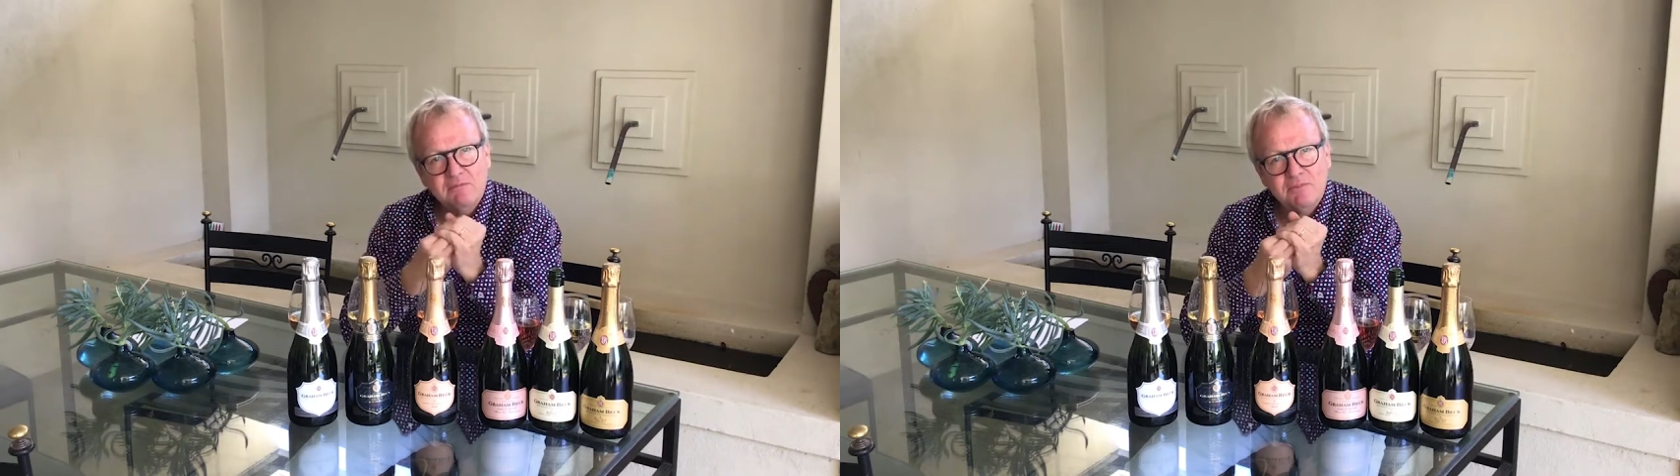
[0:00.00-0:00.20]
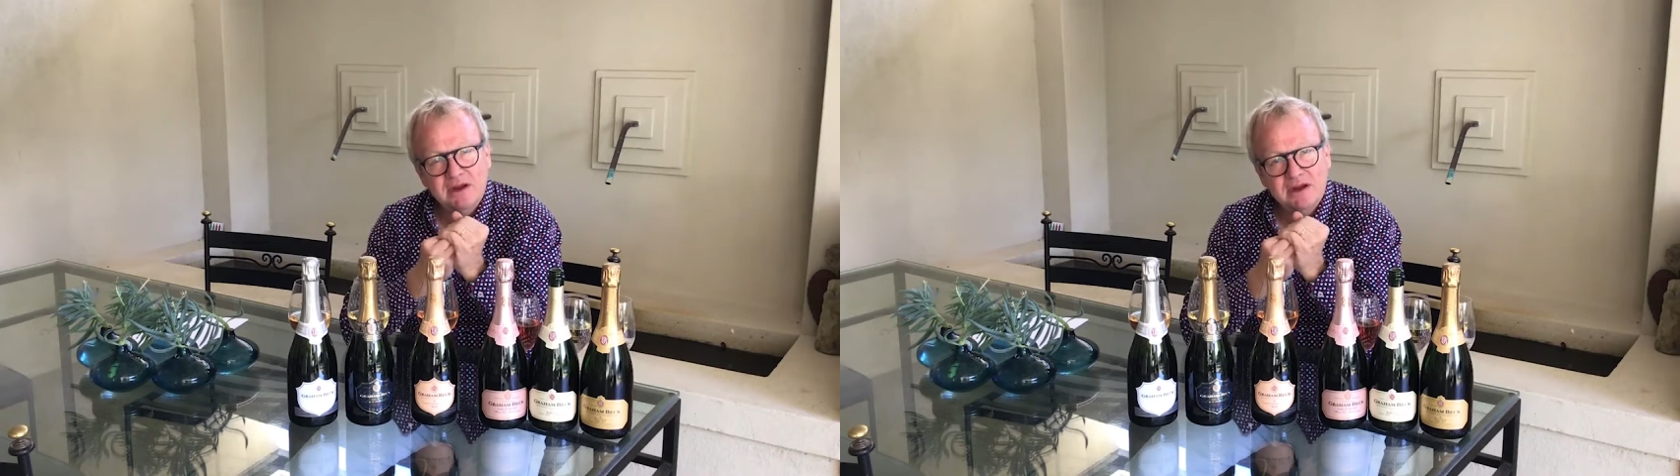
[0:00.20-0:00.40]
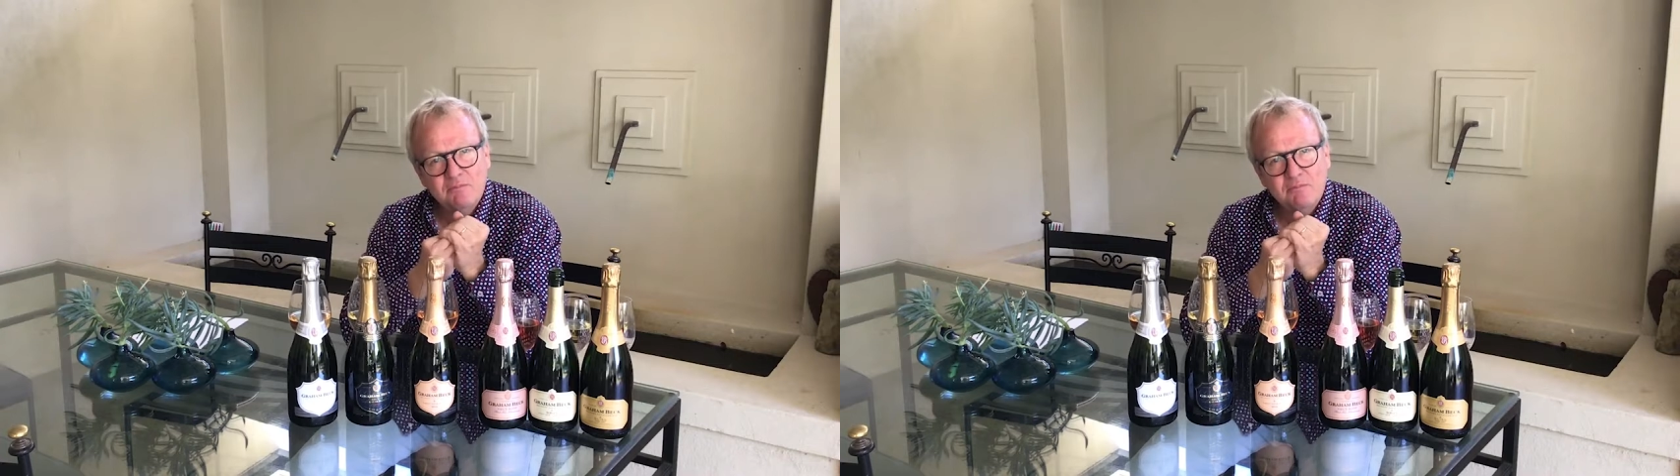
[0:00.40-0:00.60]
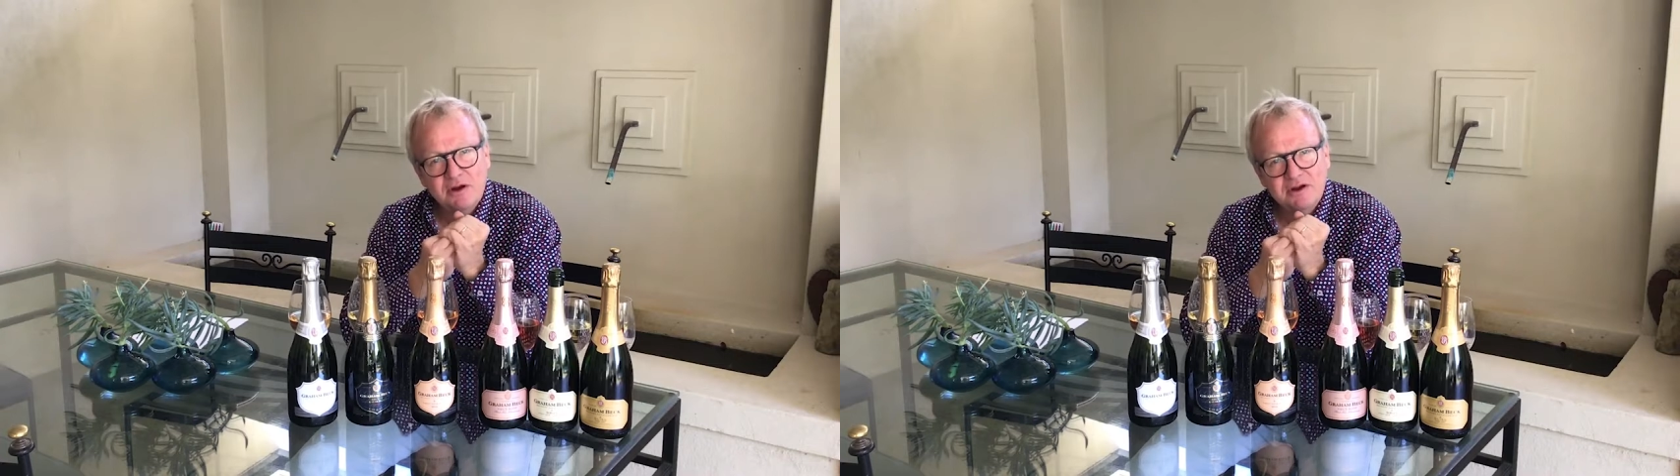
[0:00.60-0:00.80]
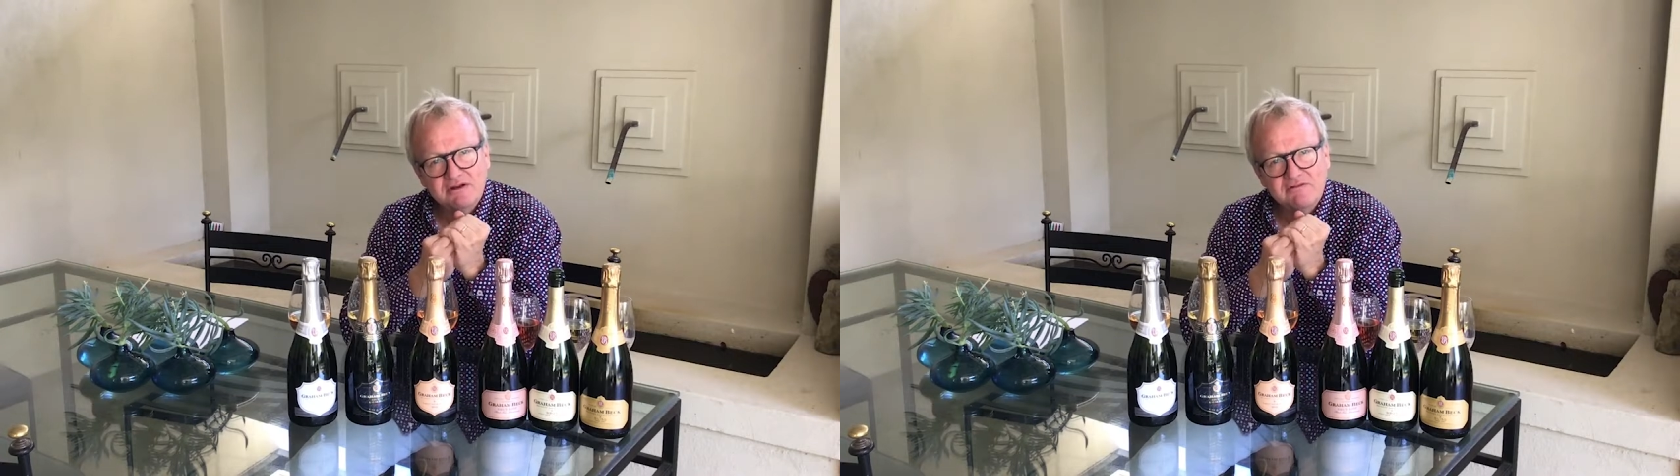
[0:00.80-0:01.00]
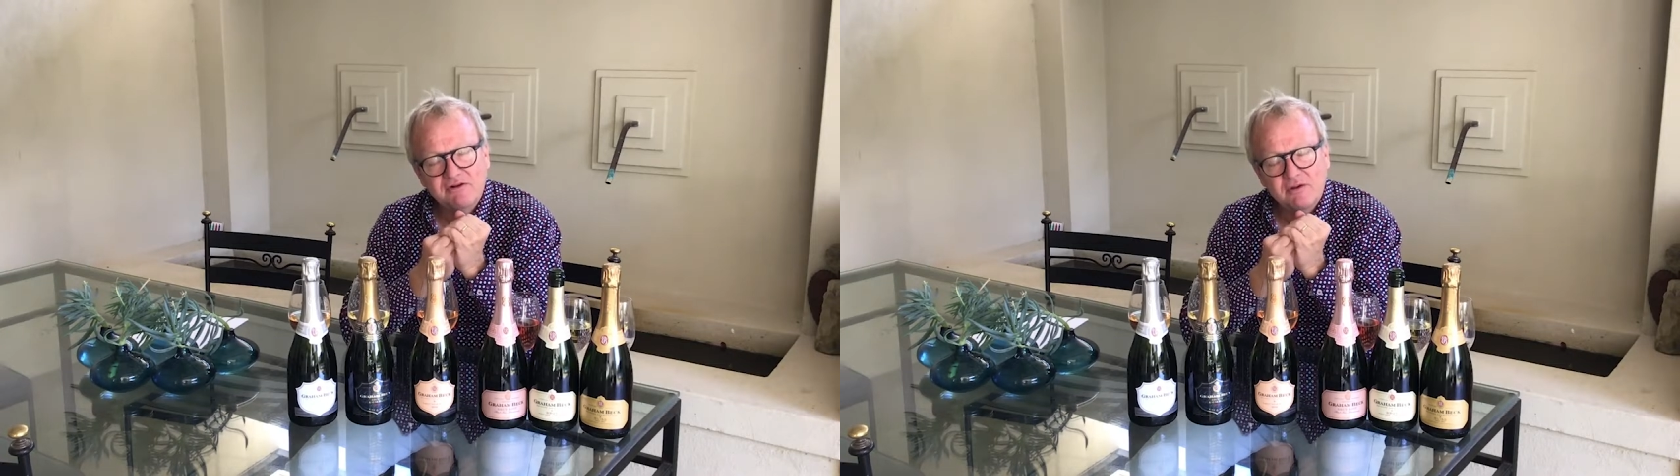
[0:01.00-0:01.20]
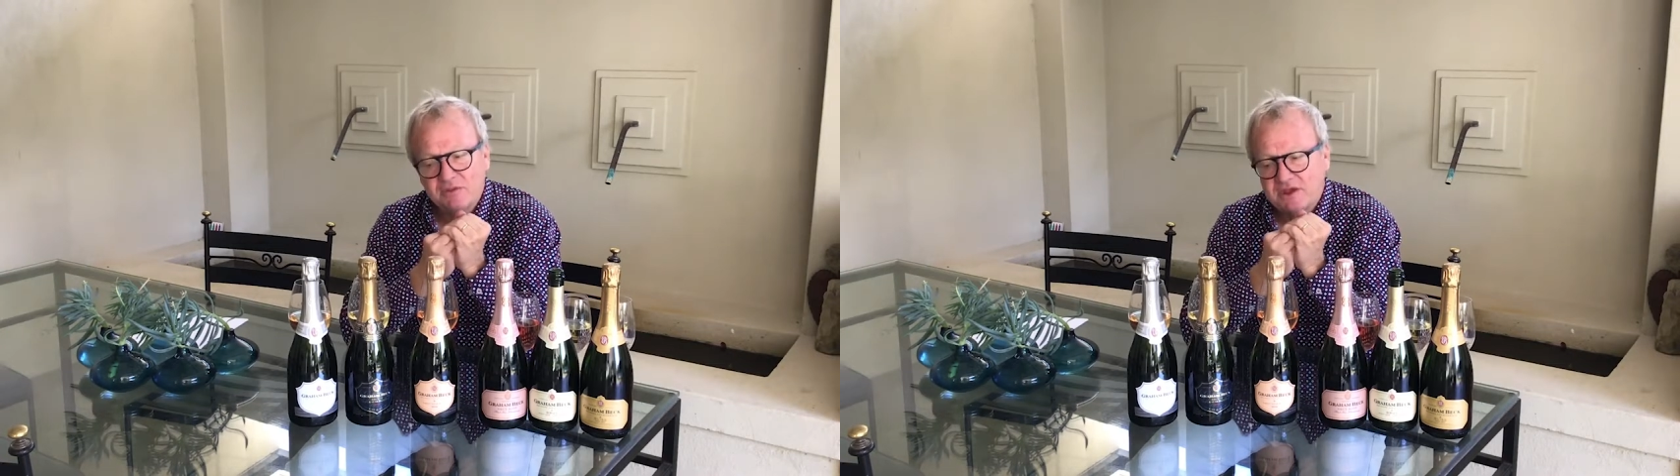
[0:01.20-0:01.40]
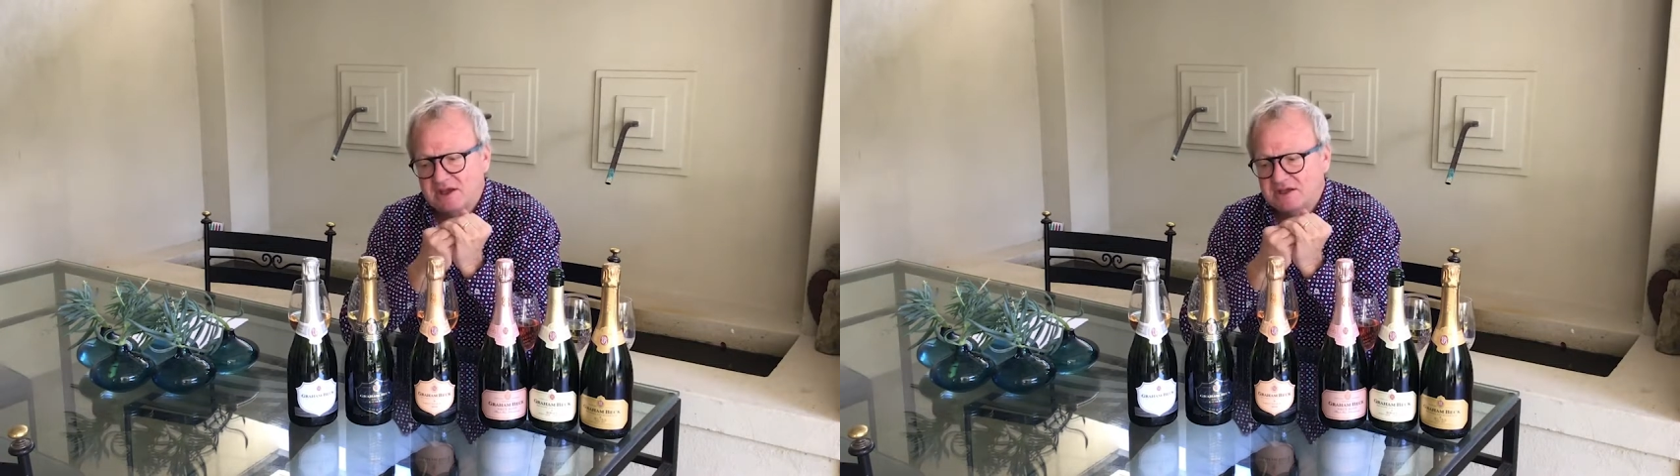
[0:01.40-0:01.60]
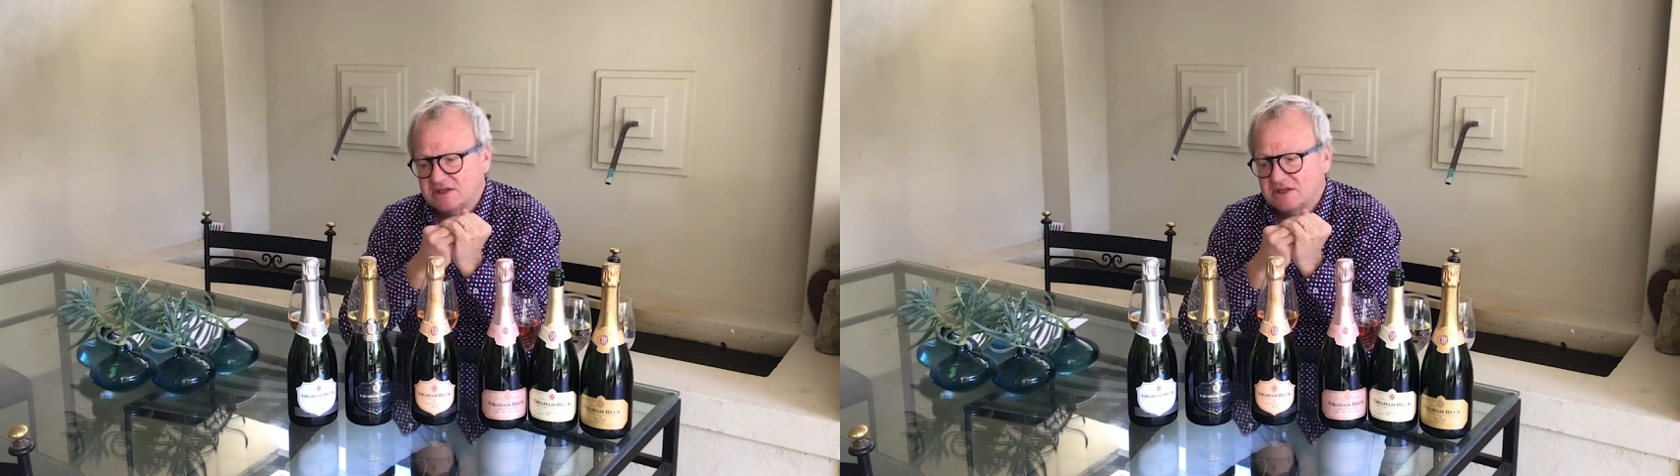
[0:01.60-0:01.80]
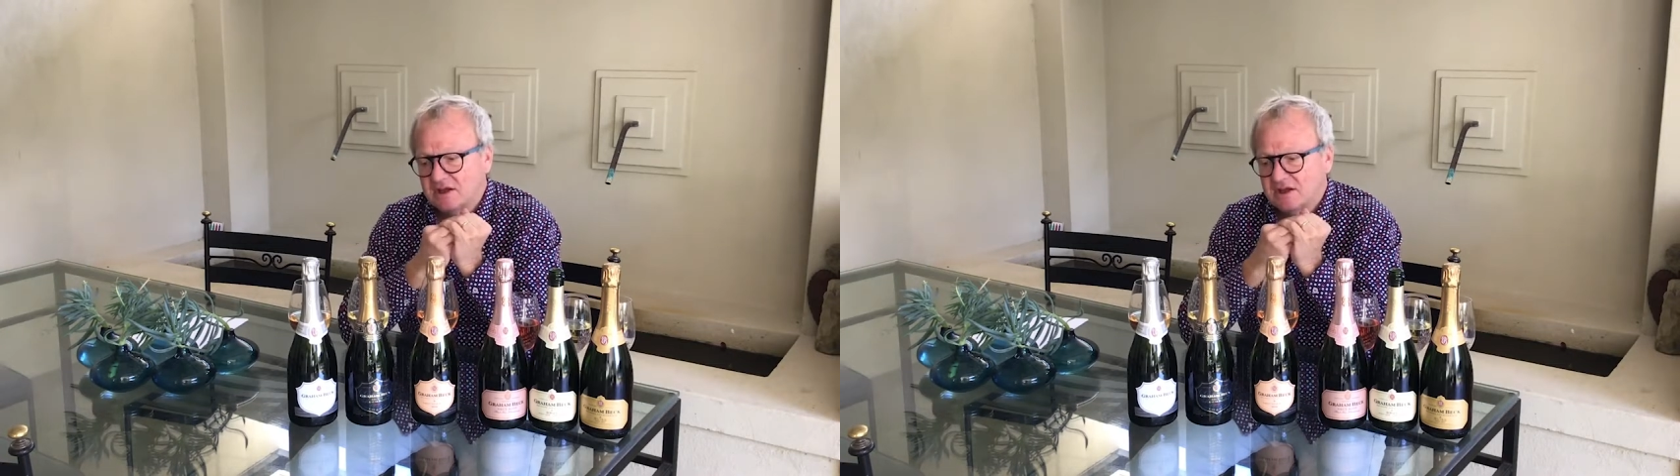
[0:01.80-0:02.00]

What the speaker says: been imparted from the yeast.